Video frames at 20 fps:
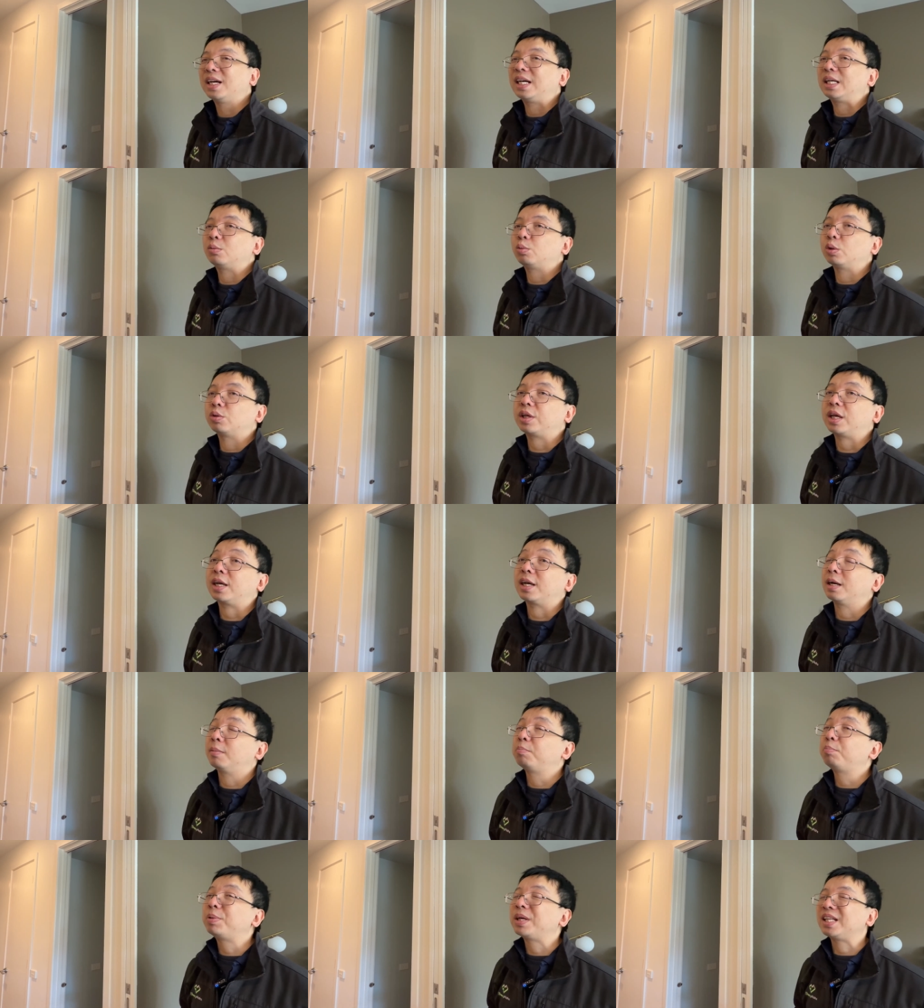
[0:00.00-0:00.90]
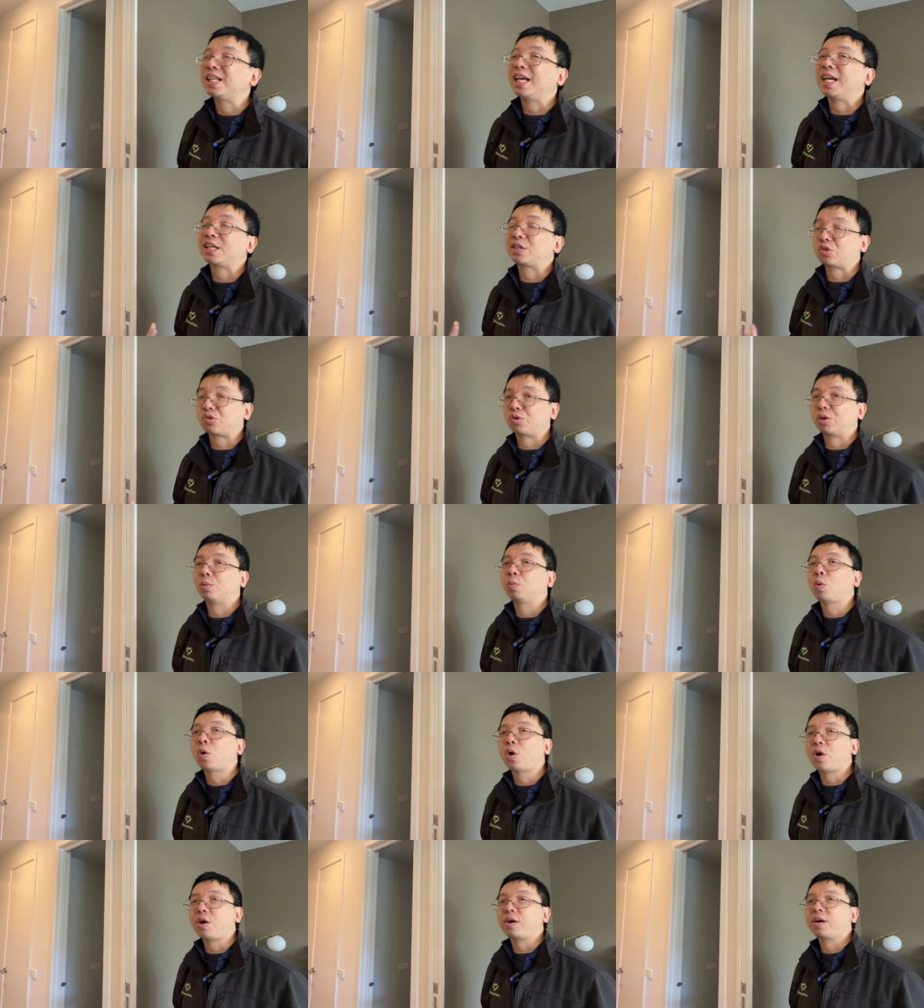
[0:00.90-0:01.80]
it will take a bit extra
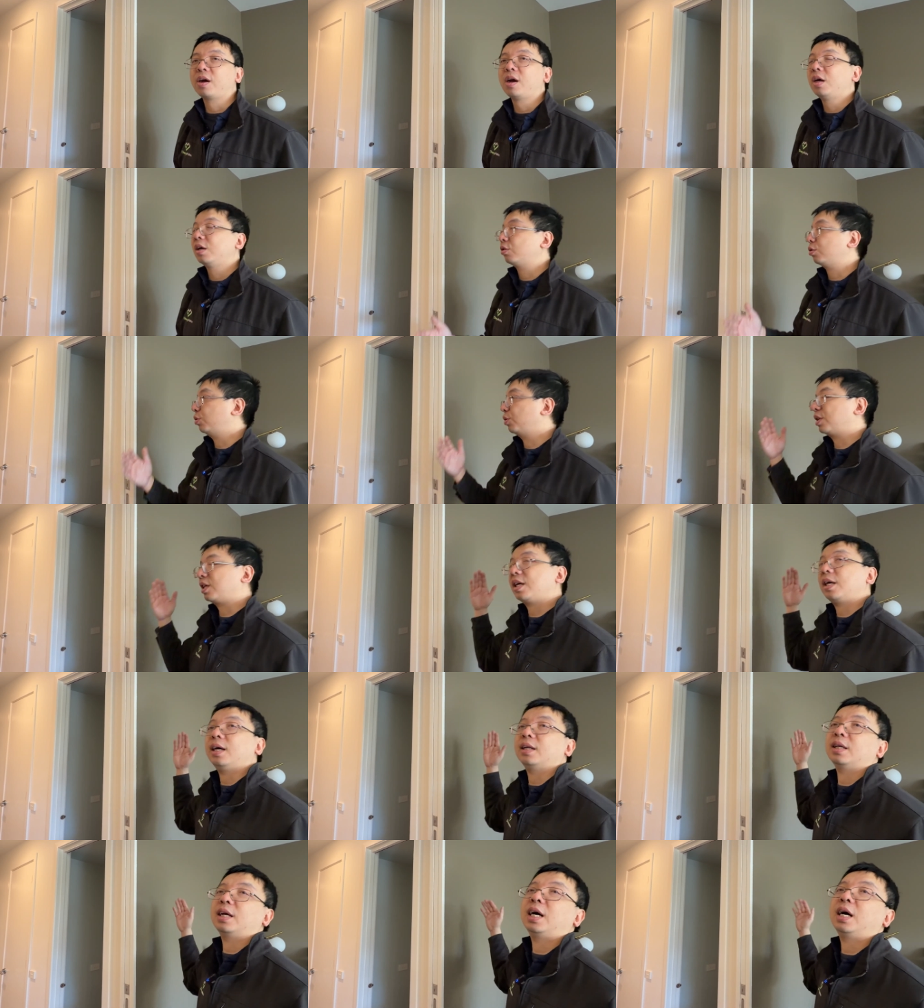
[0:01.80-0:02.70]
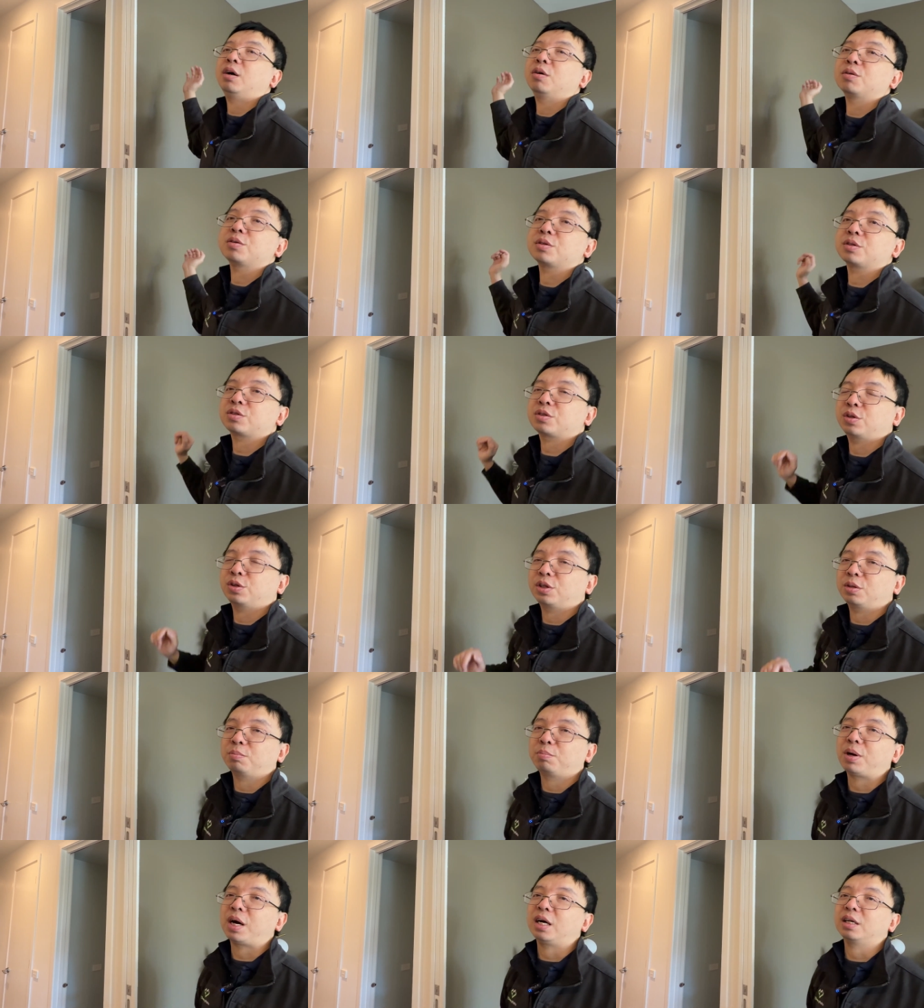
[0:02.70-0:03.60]
work to cut out
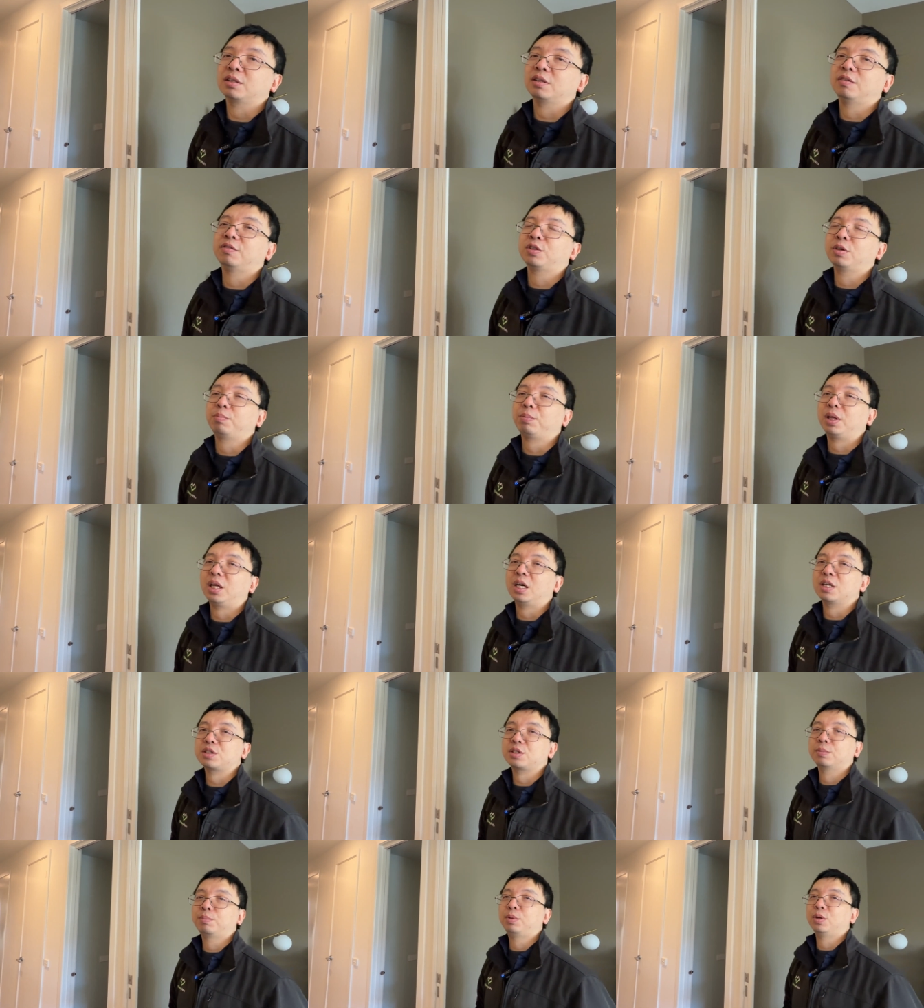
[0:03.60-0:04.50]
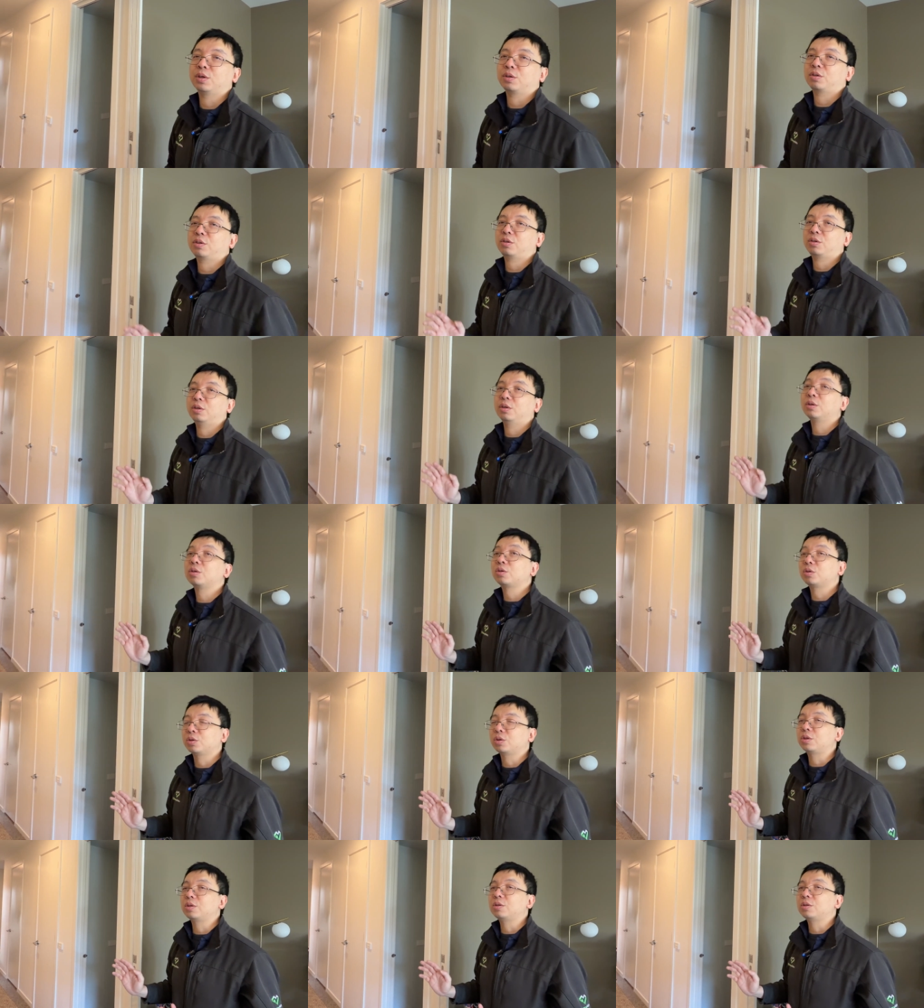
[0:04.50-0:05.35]
certain part of the plasterboard to